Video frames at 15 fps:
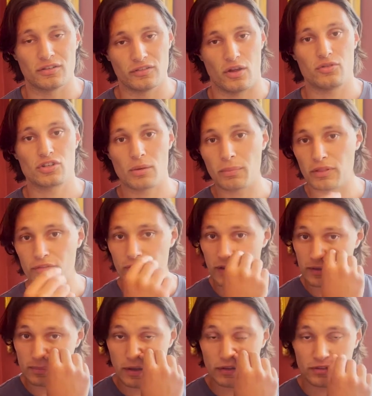Don't jump at the
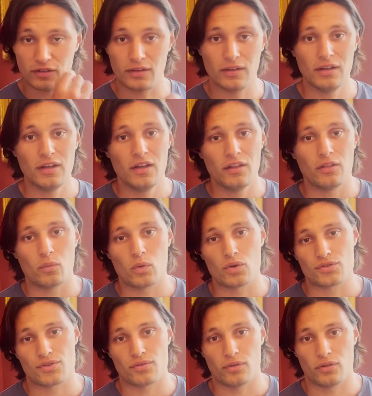first person that
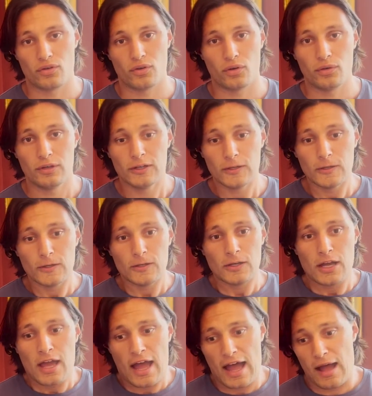walks through the door.
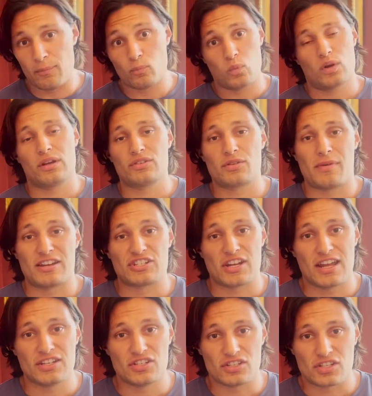What else are managing
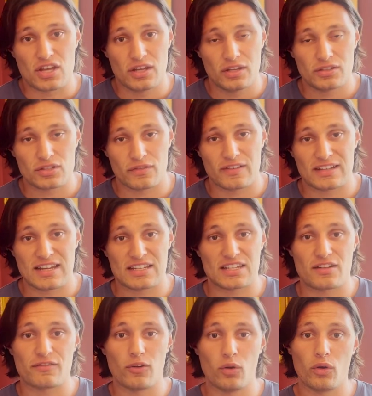agents so
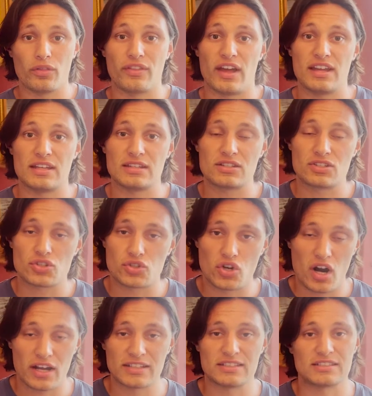fantastic for? They
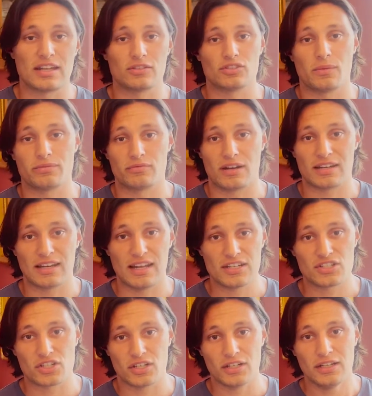try to stay on top of
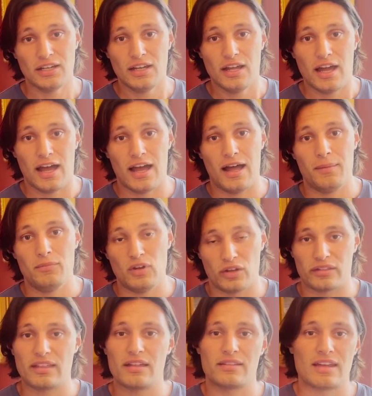regulation. Look,
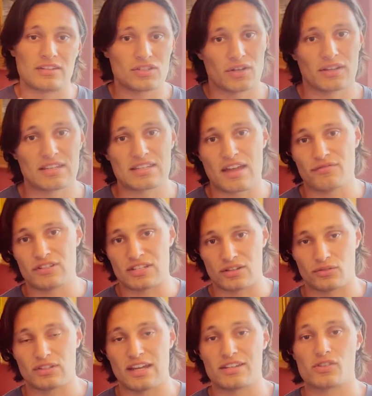they're doing this every
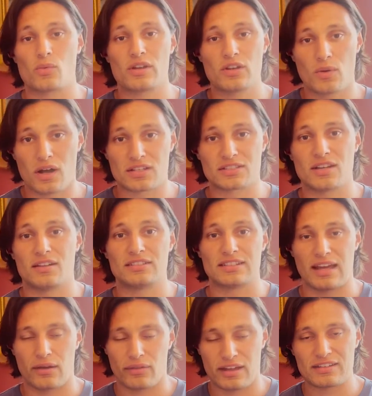single day. So when you are starting
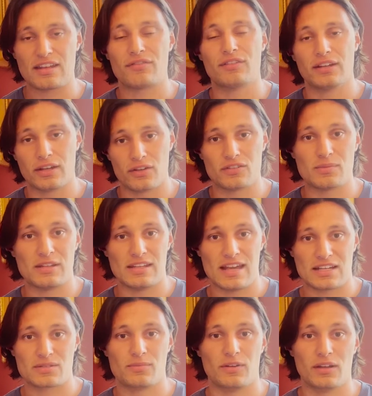out, they're definitely going to be the
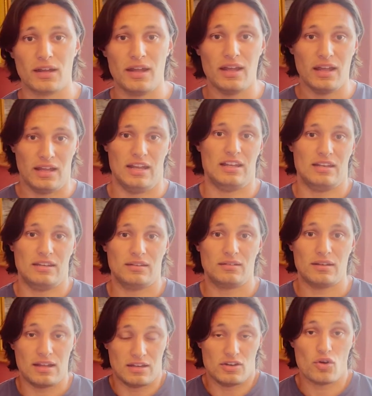expert in
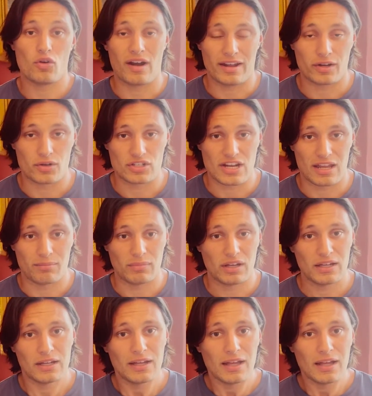your echo chamber.